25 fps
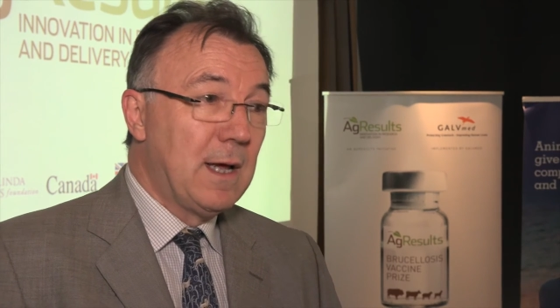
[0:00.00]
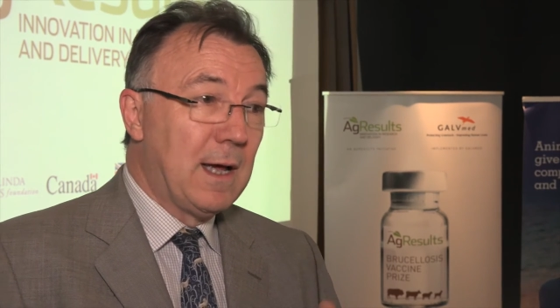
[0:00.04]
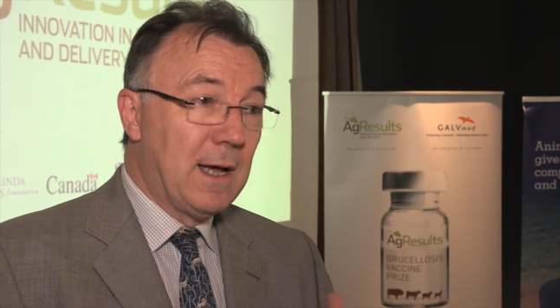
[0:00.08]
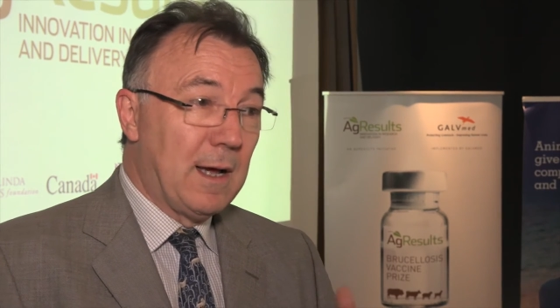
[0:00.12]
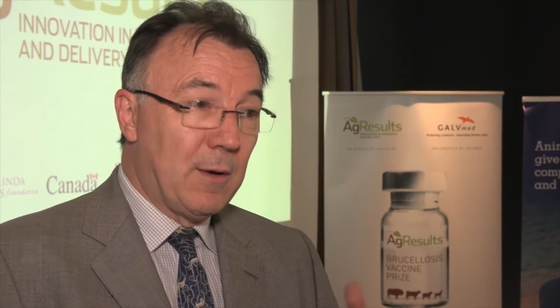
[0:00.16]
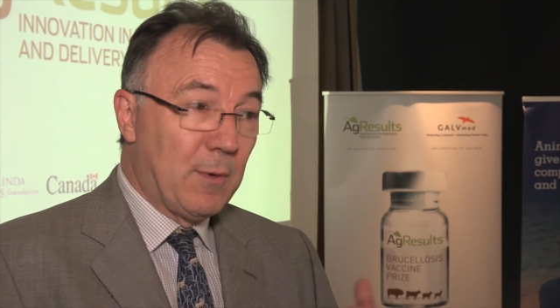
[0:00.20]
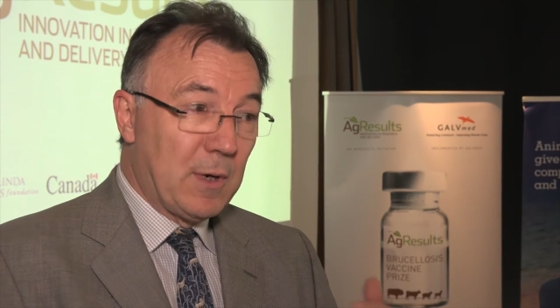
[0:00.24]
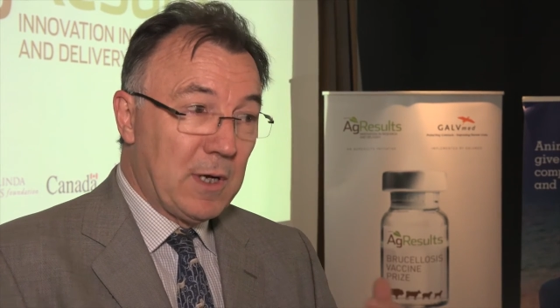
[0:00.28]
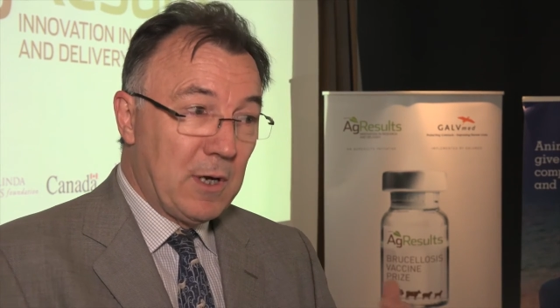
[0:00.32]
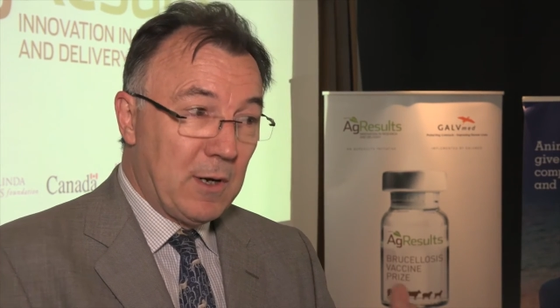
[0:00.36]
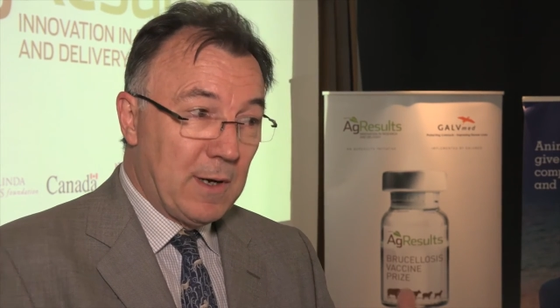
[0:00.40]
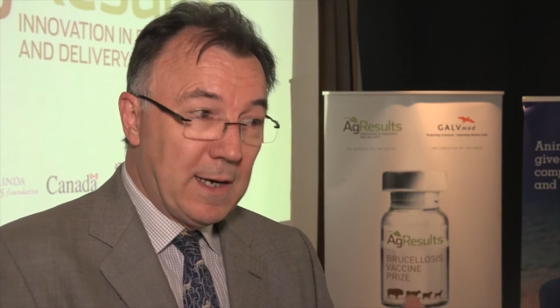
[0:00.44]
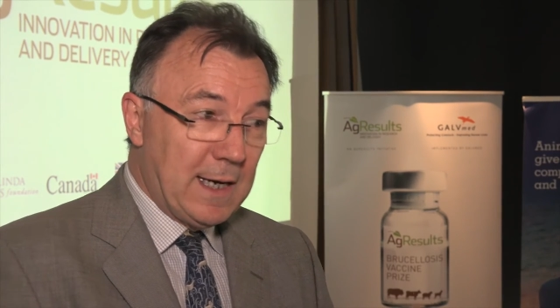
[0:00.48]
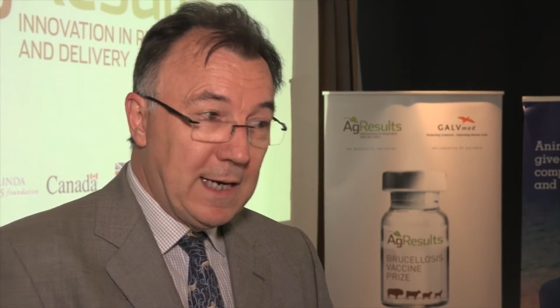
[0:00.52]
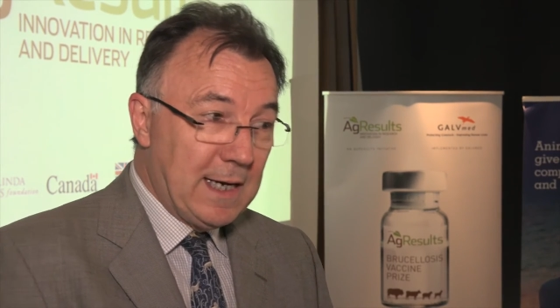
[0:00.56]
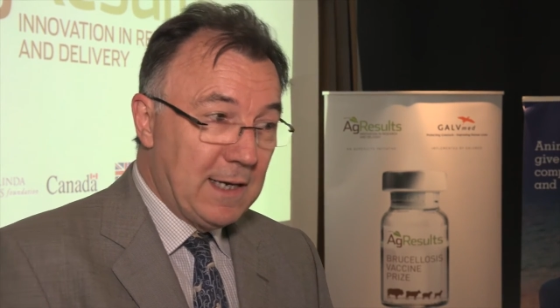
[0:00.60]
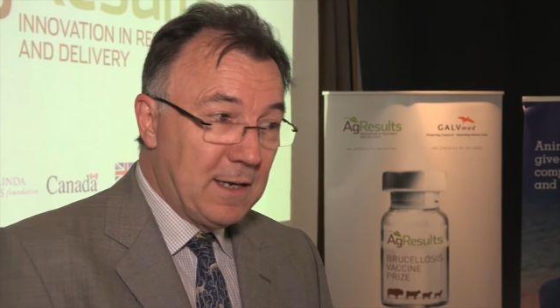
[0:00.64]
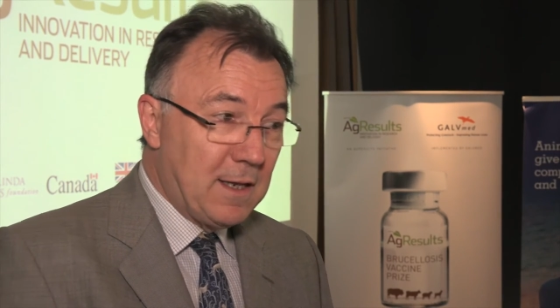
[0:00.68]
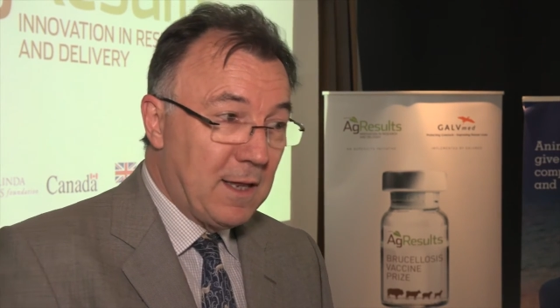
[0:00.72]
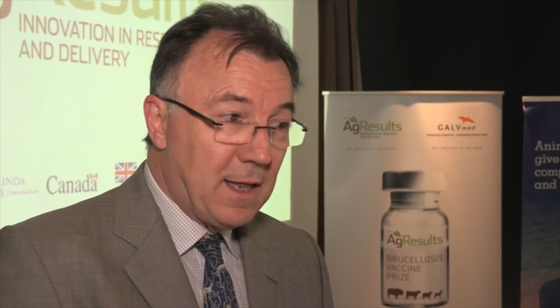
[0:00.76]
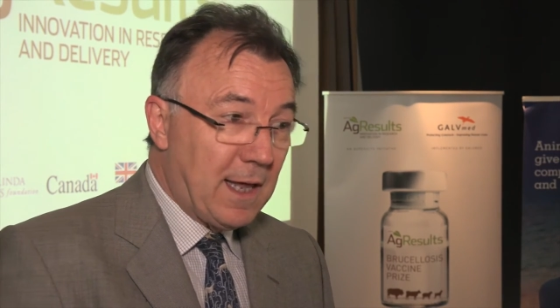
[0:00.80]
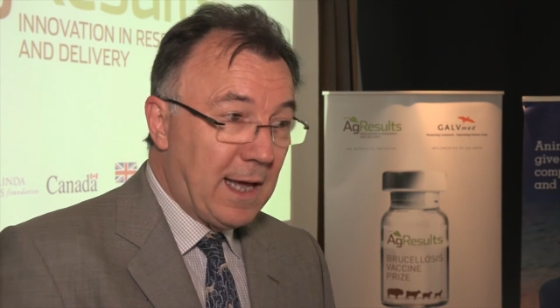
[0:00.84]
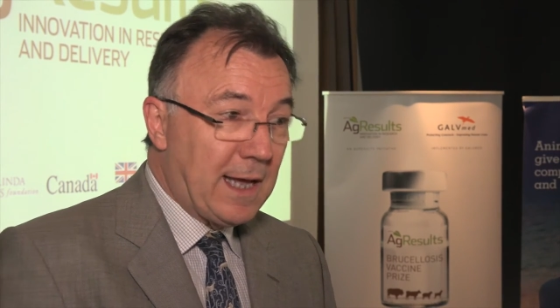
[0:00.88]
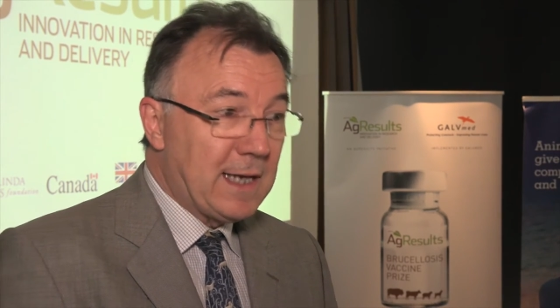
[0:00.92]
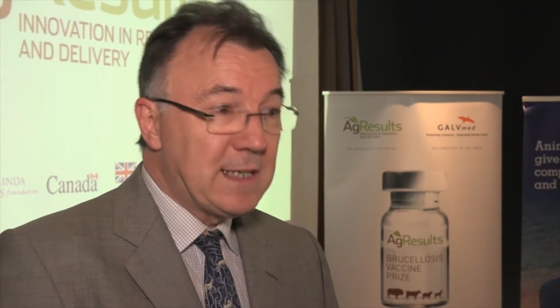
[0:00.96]
Uh, when you're
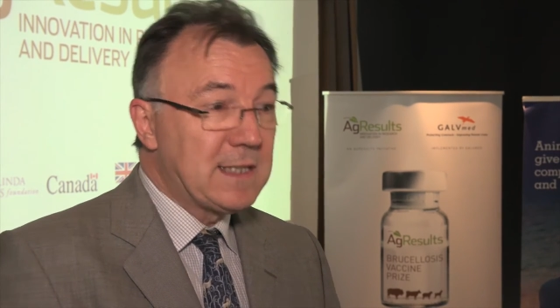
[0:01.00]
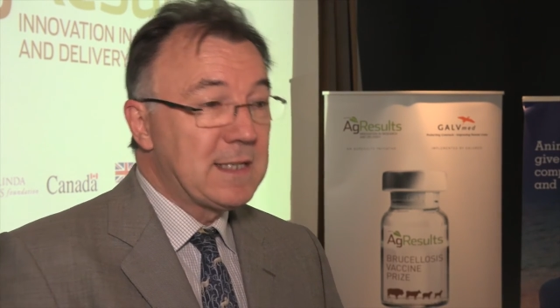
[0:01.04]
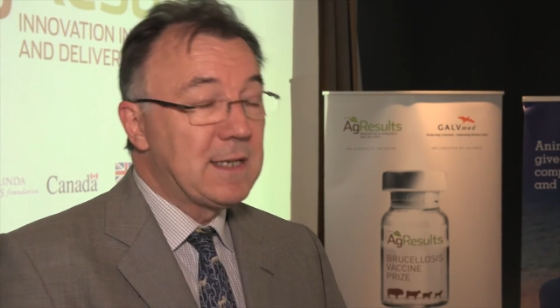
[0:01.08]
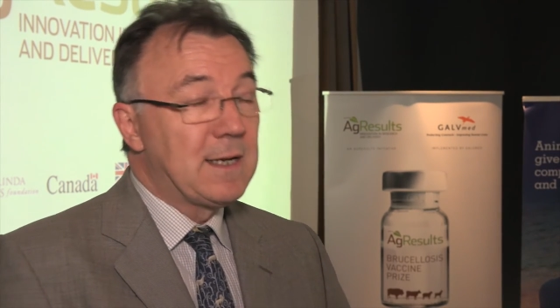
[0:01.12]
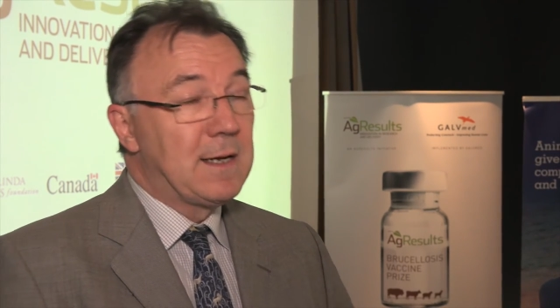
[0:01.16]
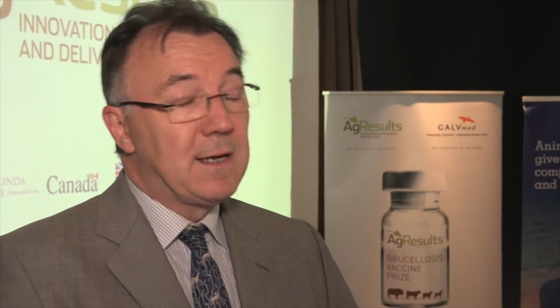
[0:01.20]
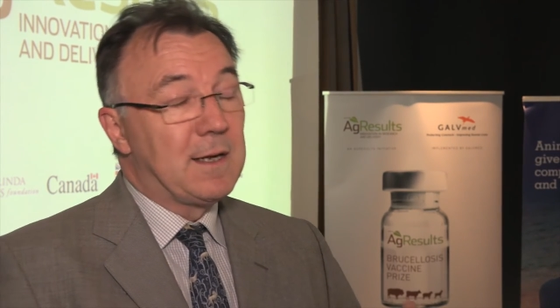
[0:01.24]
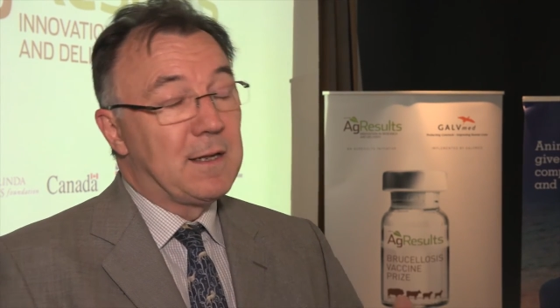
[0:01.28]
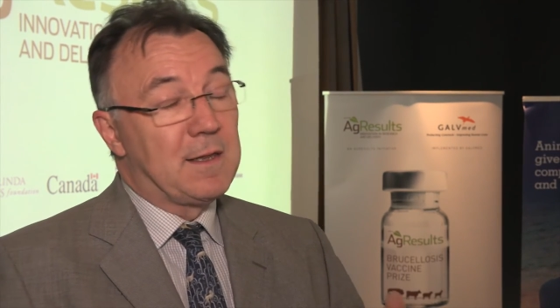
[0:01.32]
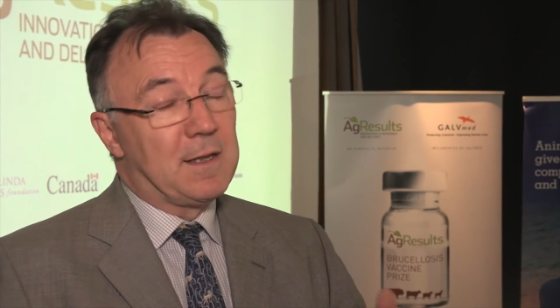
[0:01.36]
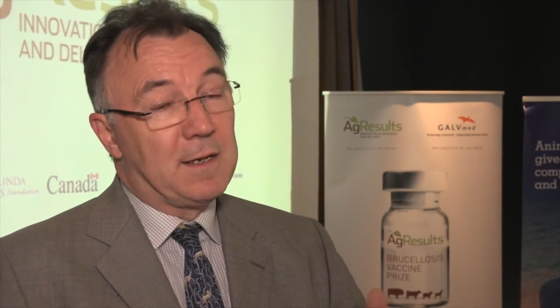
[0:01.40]
in that,